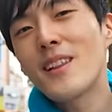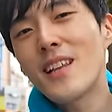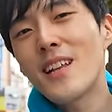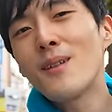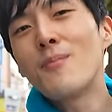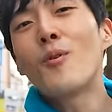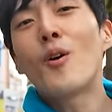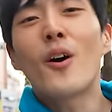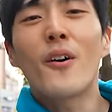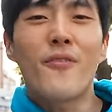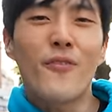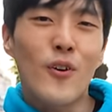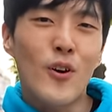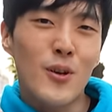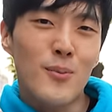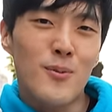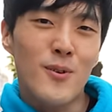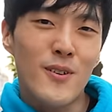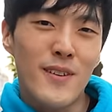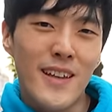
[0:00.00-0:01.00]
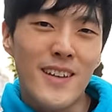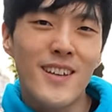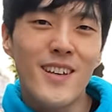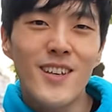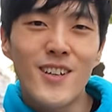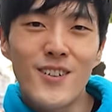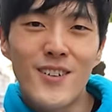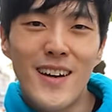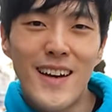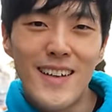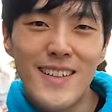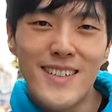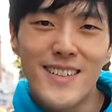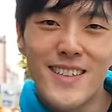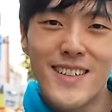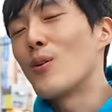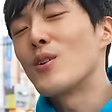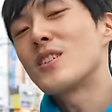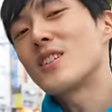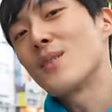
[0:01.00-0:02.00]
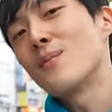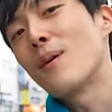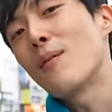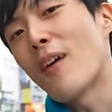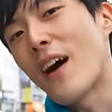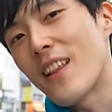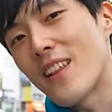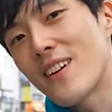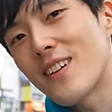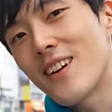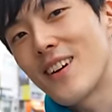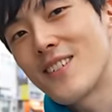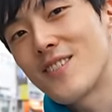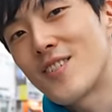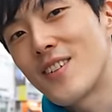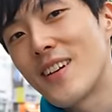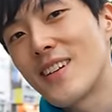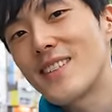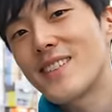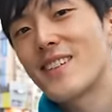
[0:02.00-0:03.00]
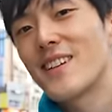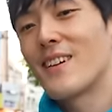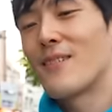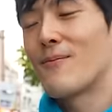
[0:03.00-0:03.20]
a little more affordable than the US or some of other countries.